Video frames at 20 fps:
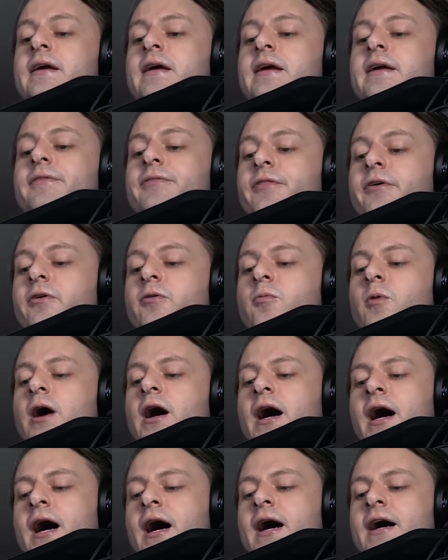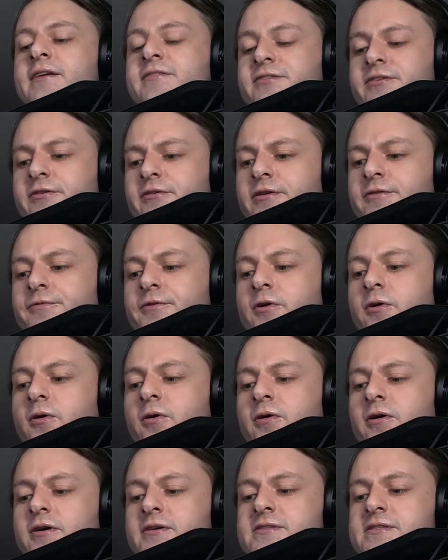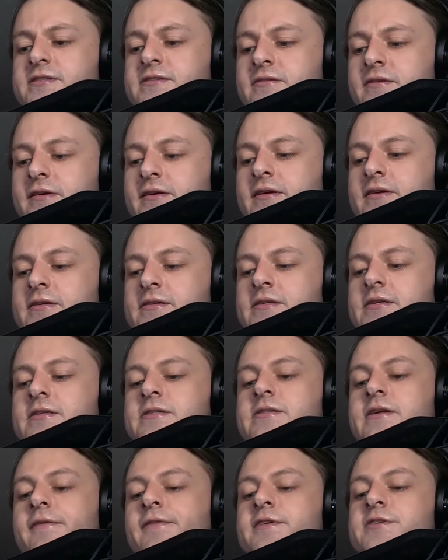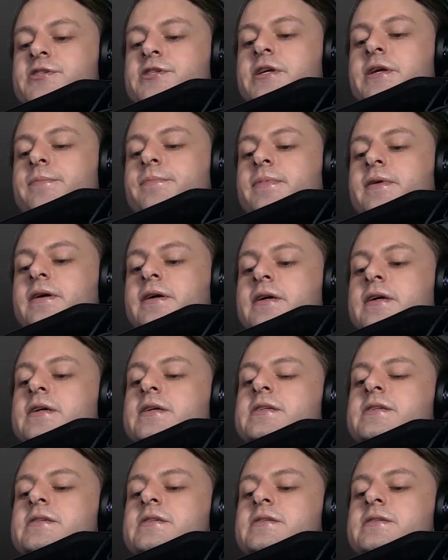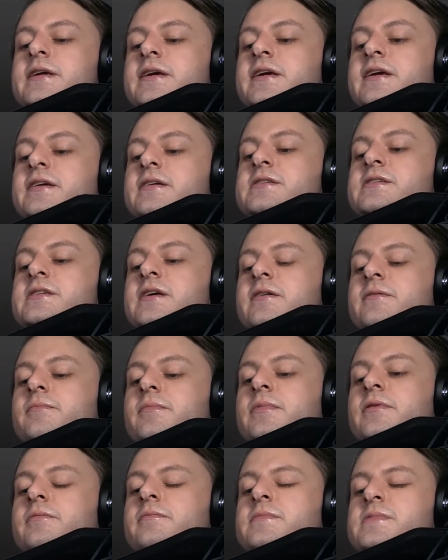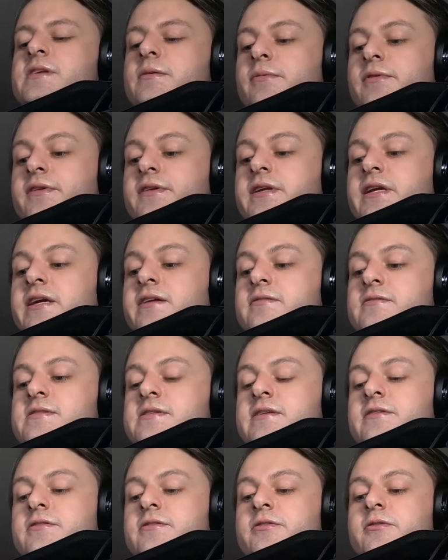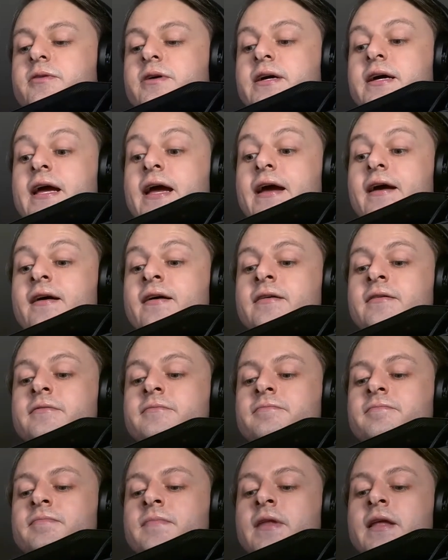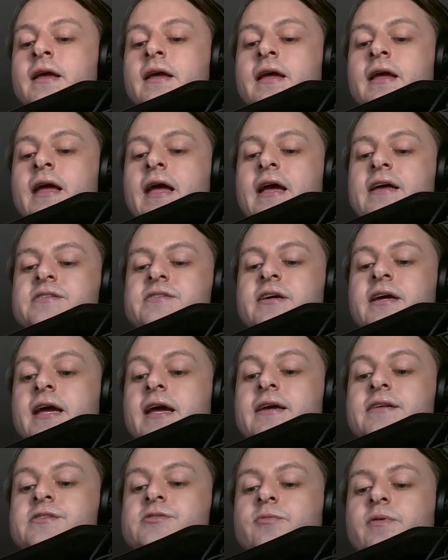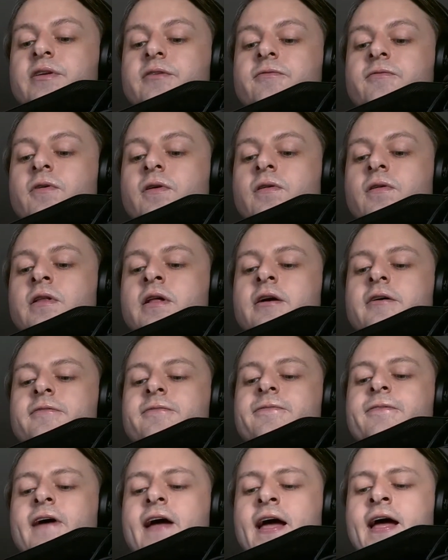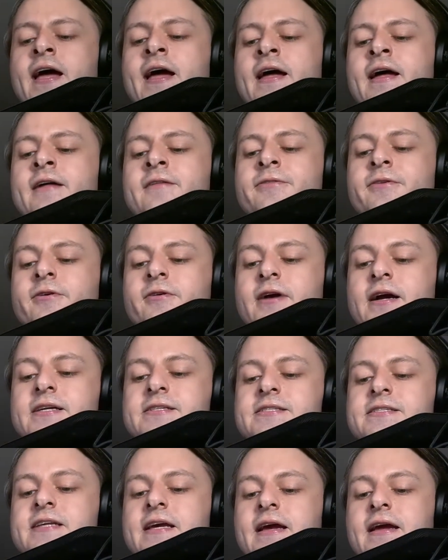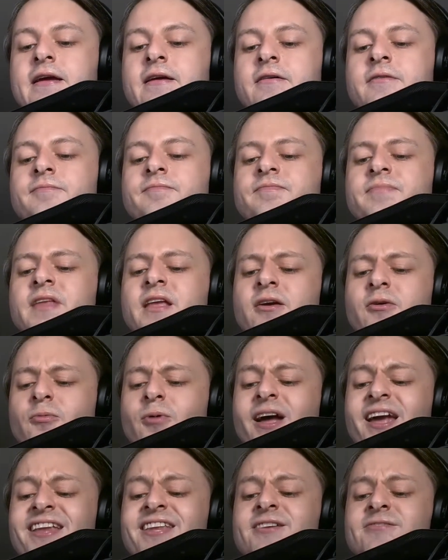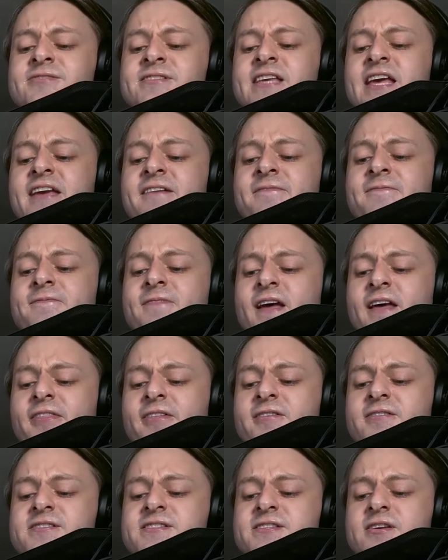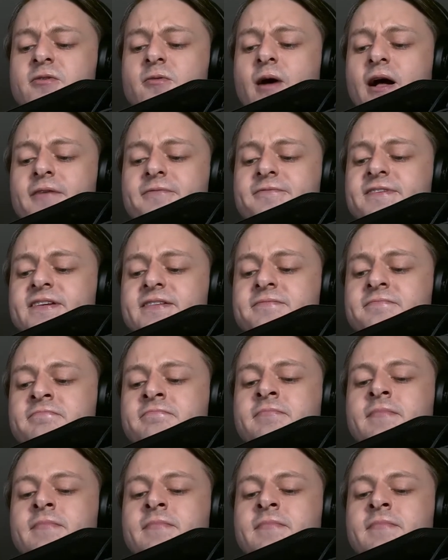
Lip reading: In the water, of course, said the sheep, sticking some of the needles into a hair. As her hands went full. Feather, I say. Why do you say feathers so often?